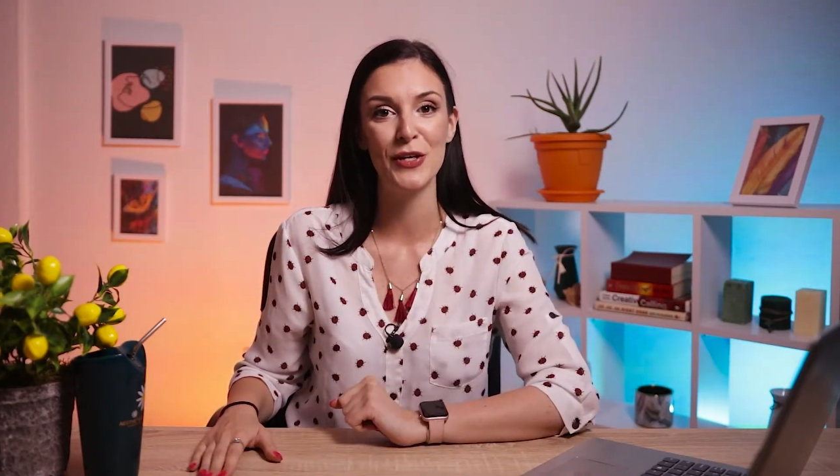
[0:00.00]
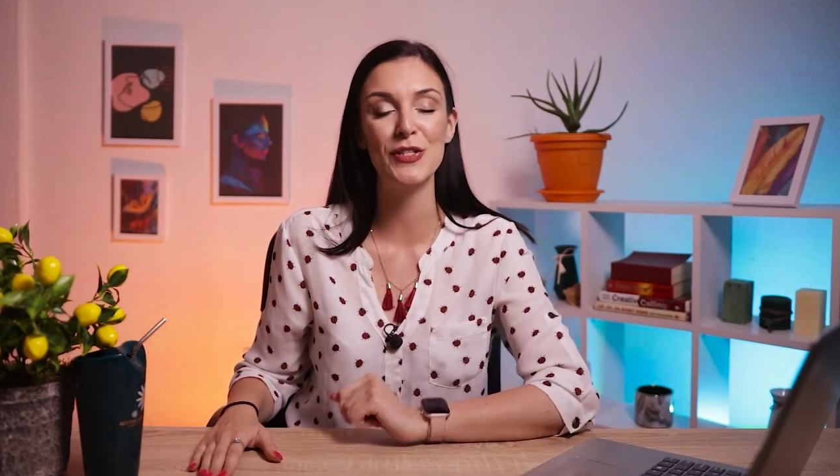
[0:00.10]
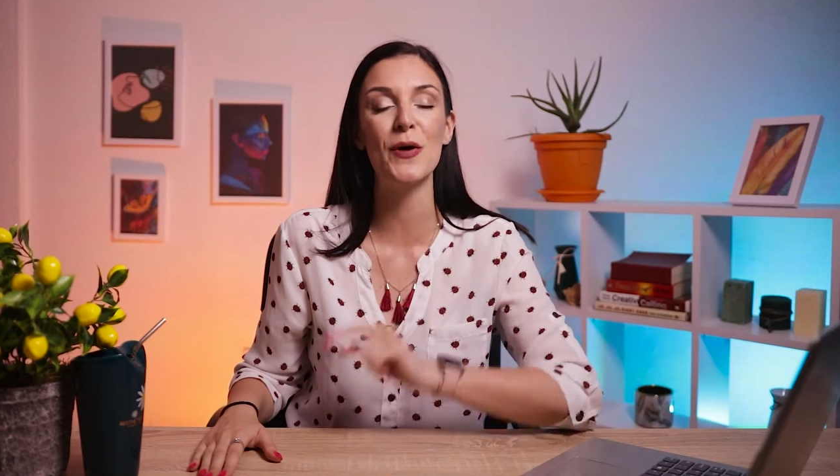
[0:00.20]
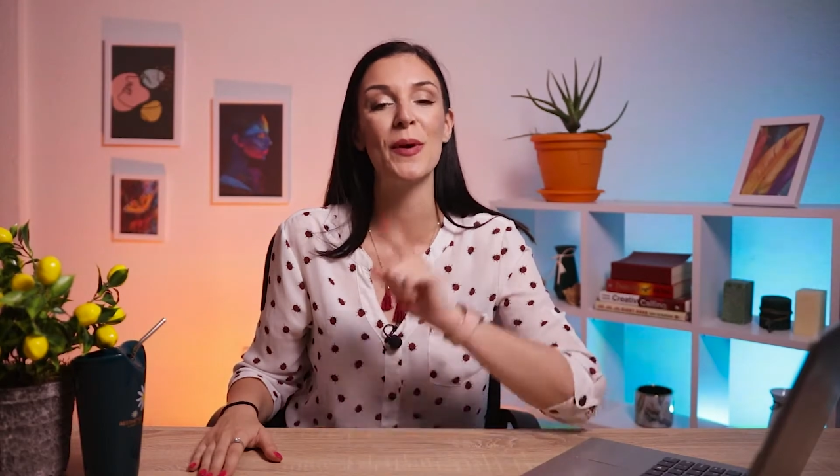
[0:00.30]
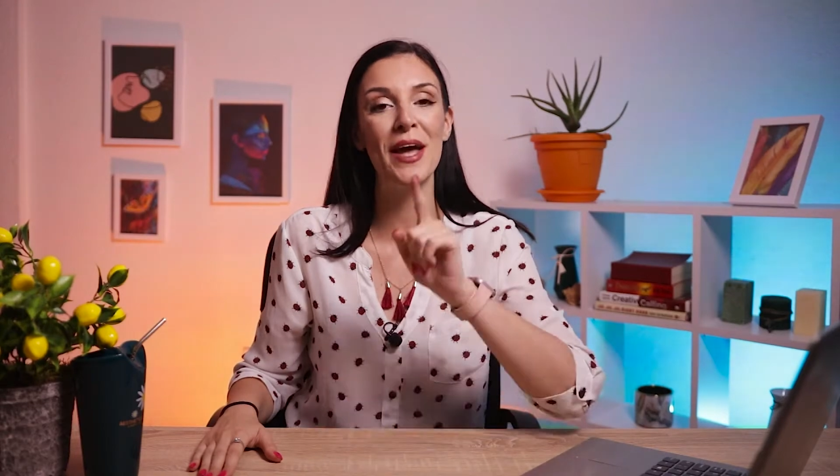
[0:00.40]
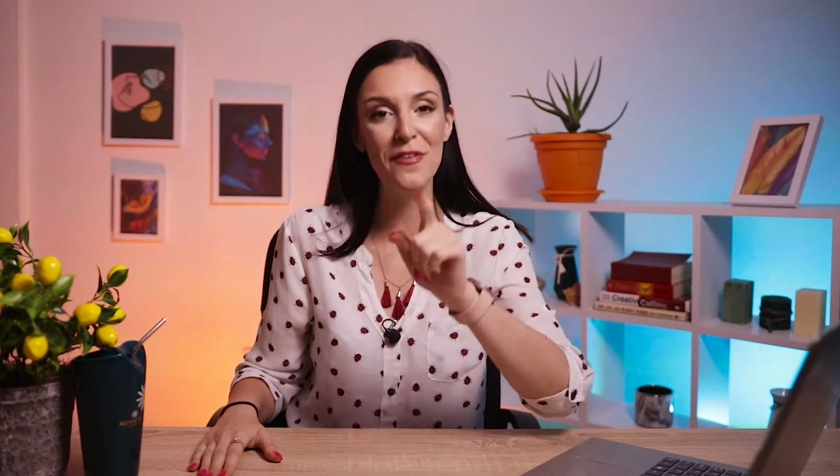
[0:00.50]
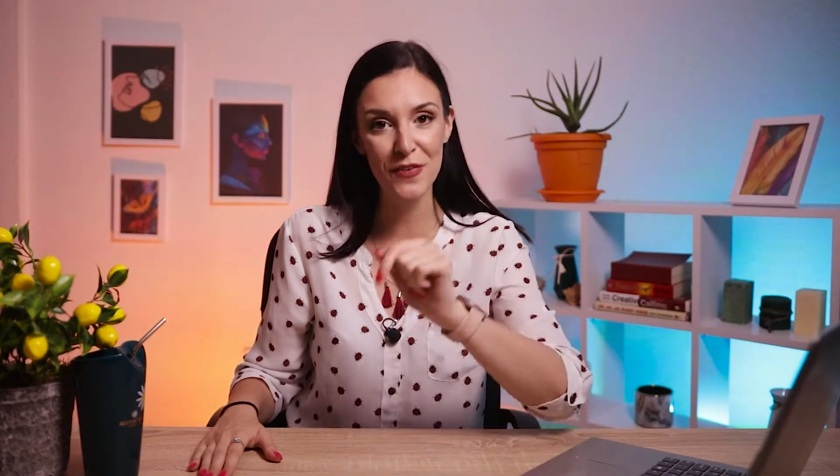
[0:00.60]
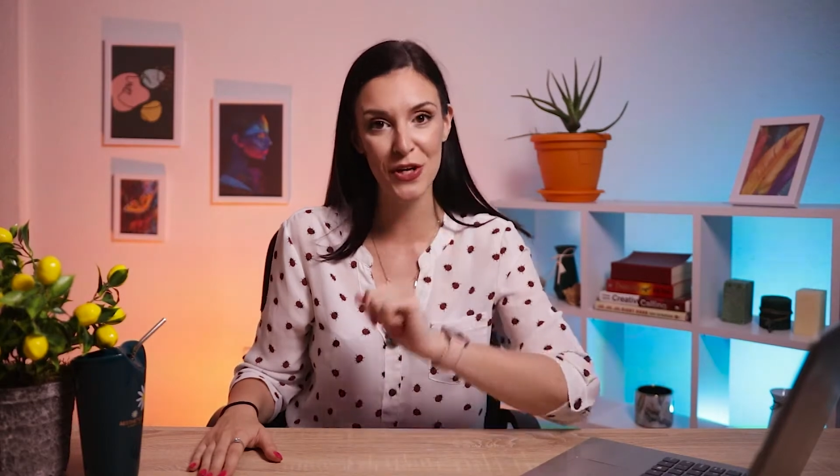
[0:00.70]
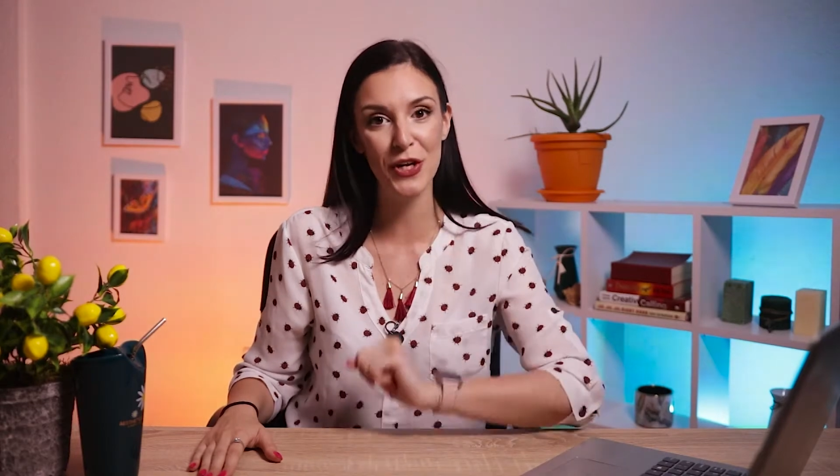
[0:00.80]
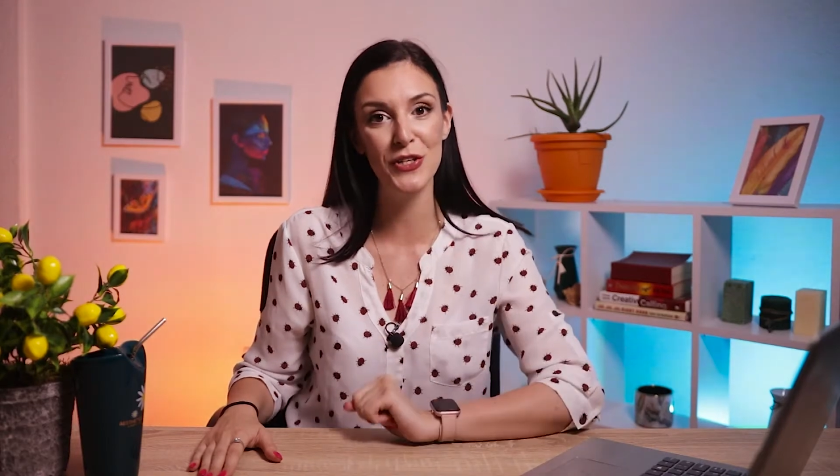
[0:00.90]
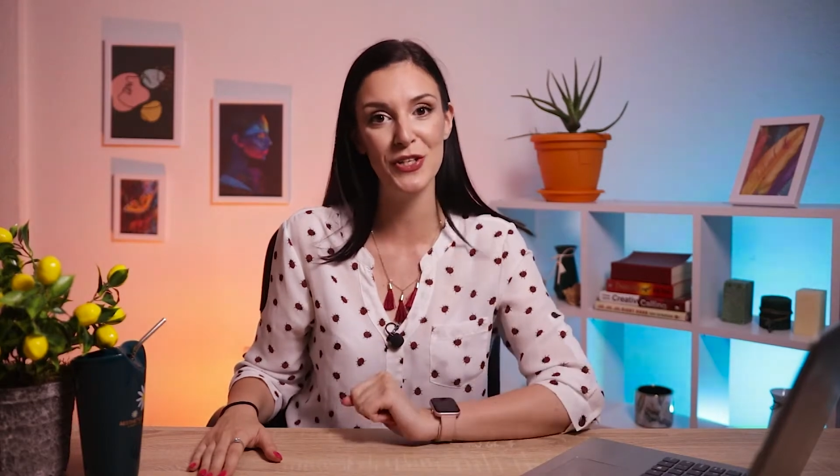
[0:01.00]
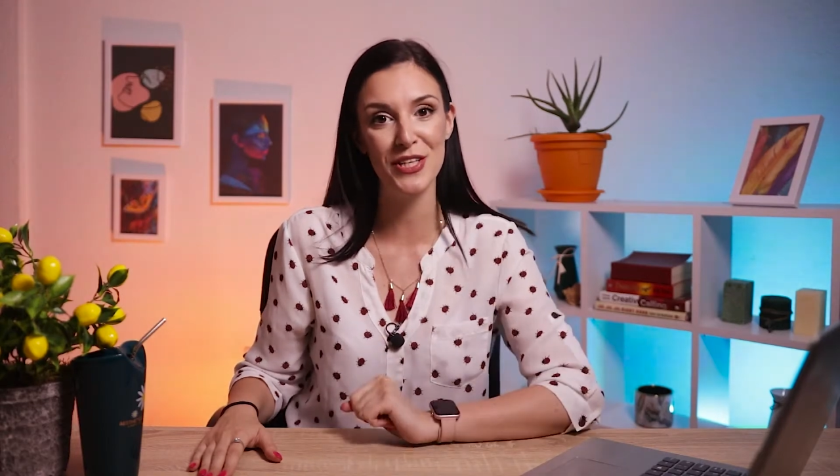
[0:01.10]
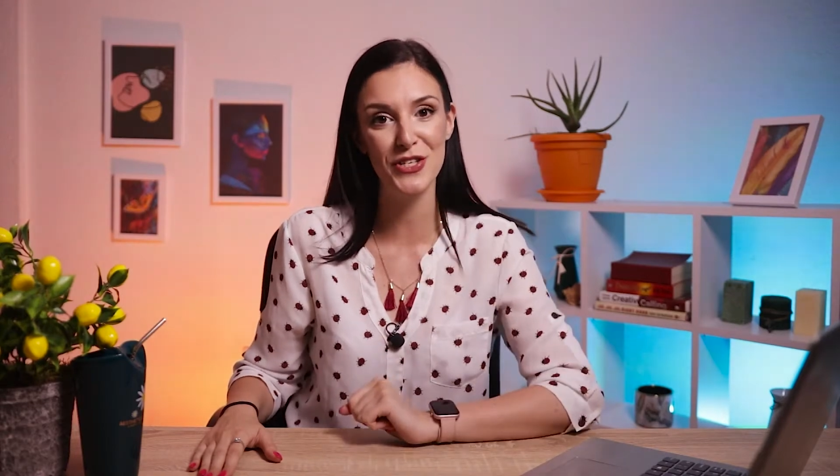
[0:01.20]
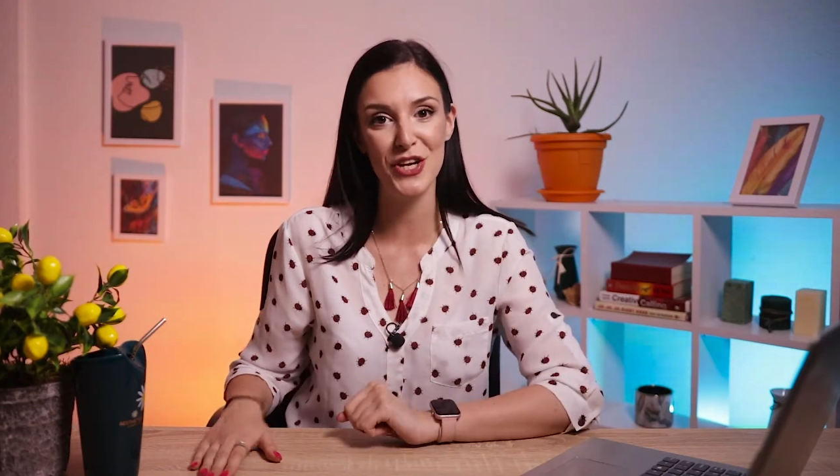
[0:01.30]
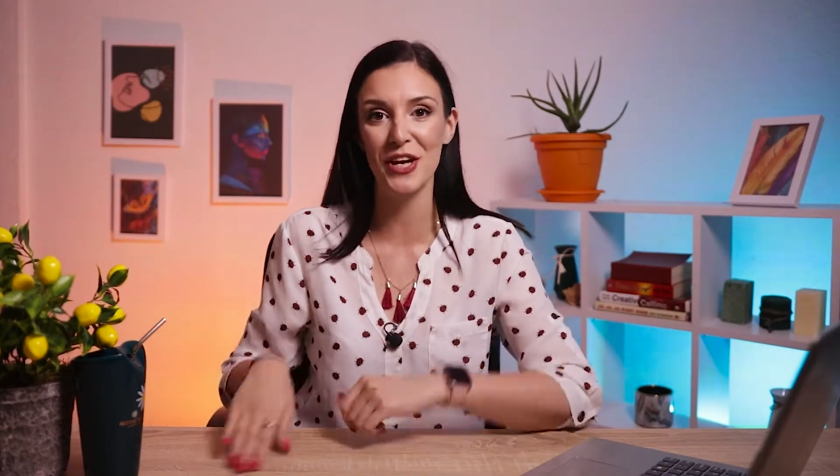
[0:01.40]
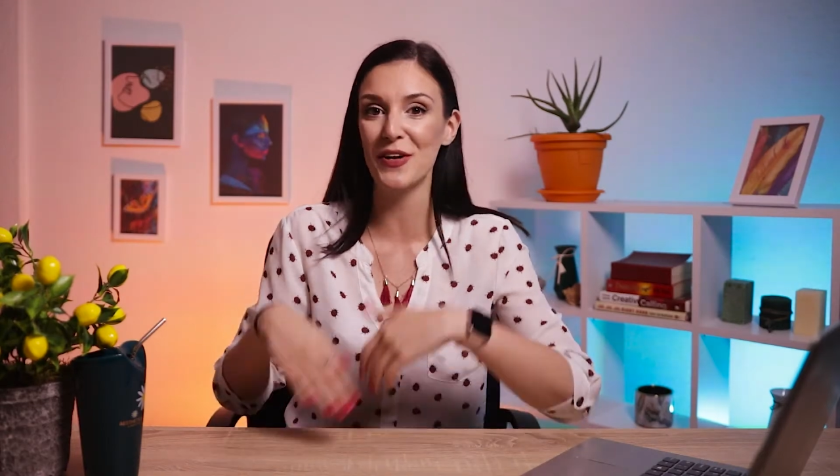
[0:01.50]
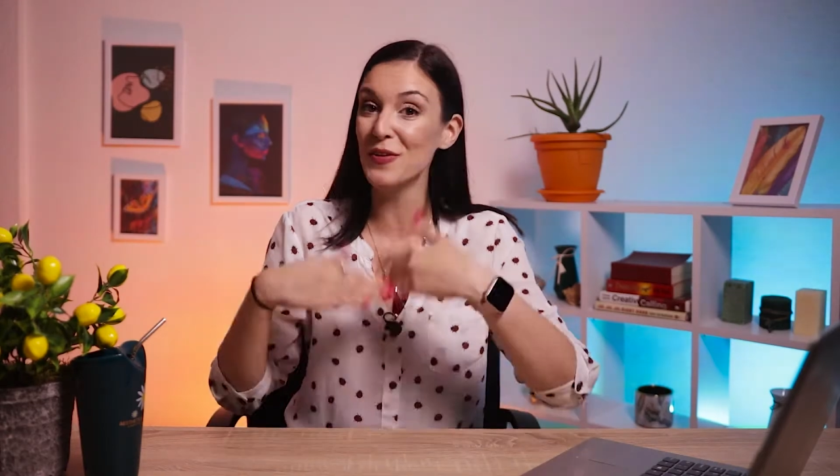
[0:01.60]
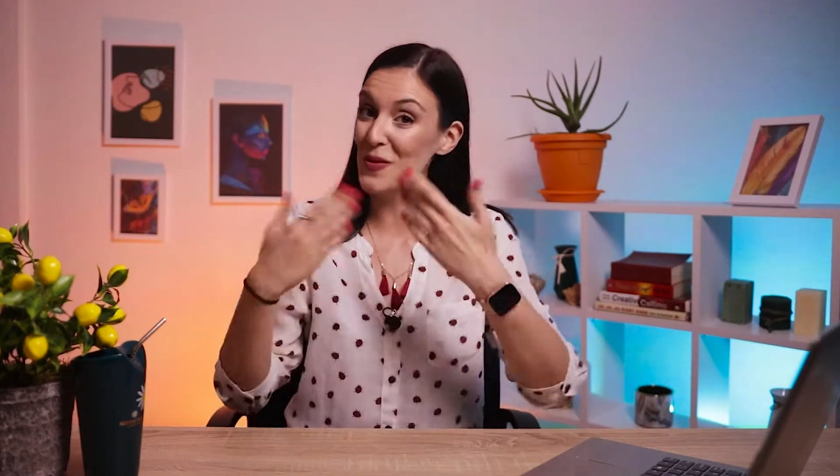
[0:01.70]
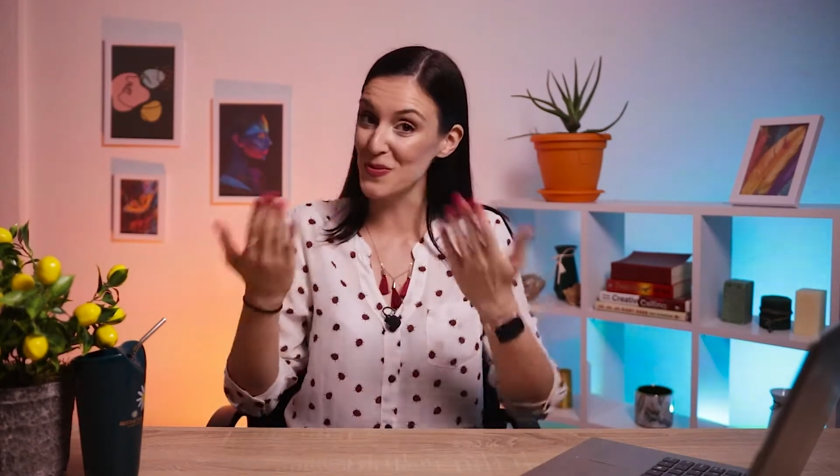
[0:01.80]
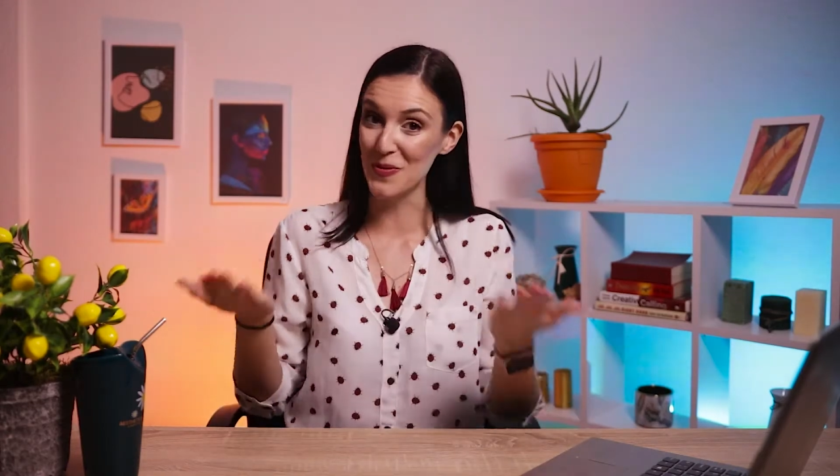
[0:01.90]
So if you're new to this
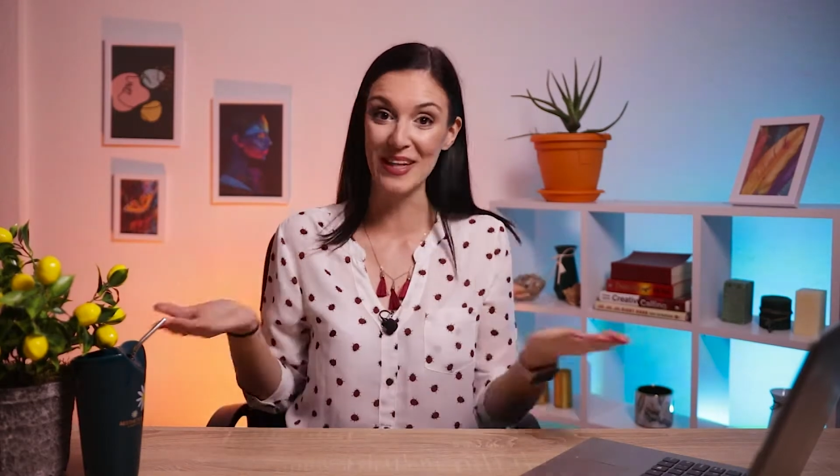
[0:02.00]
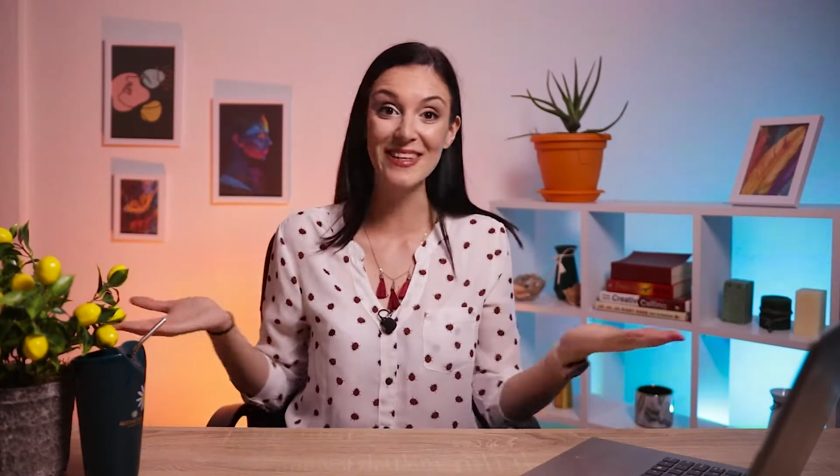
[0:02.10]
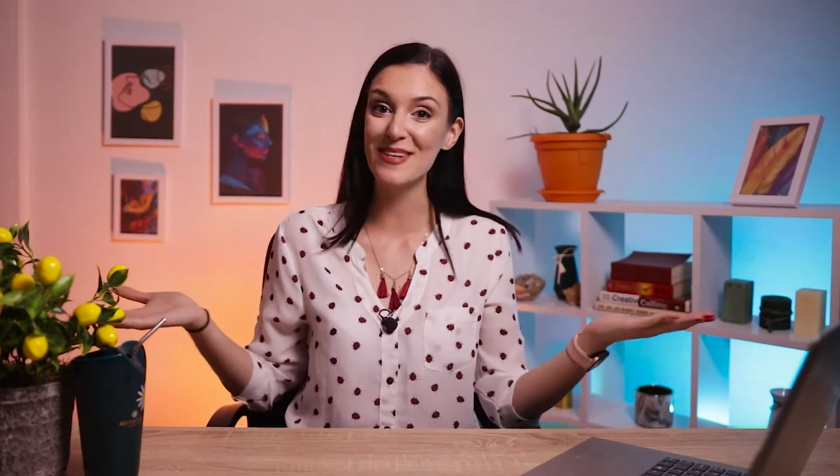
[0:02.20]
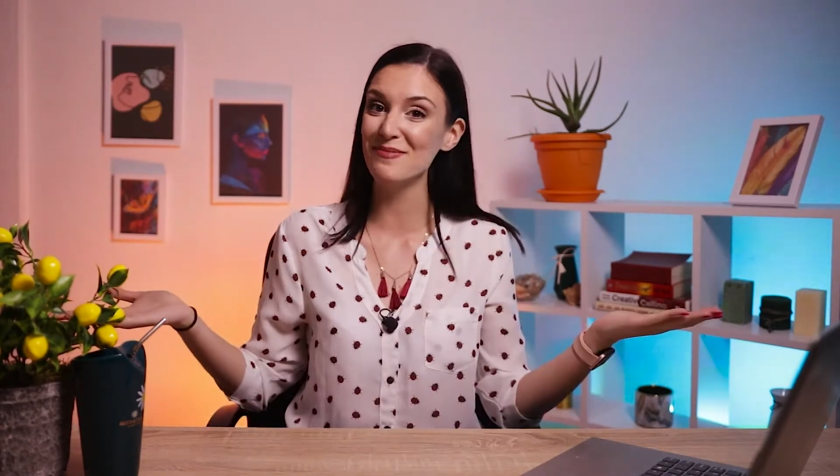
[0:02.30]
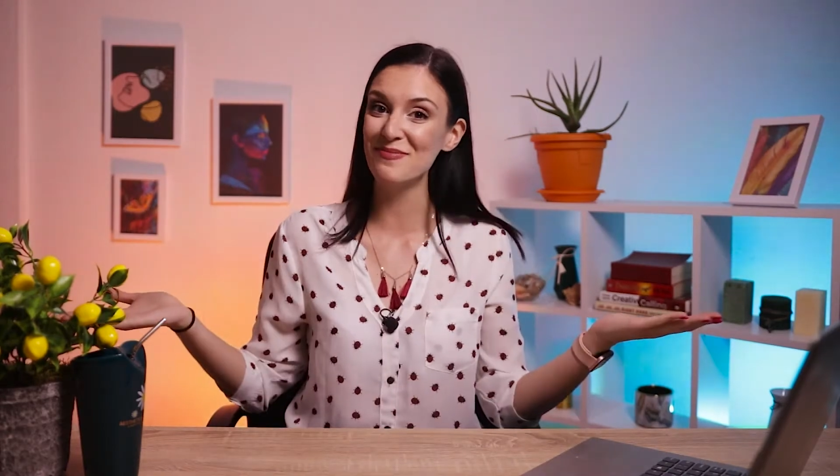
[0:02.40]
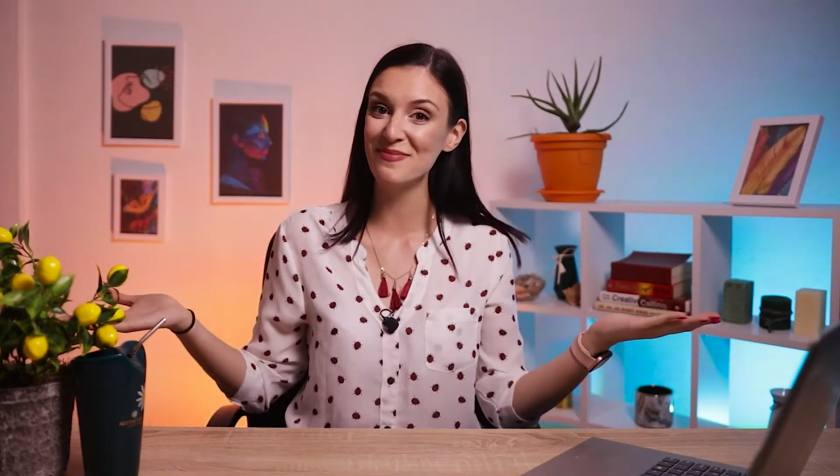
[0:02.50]
channel, welcome.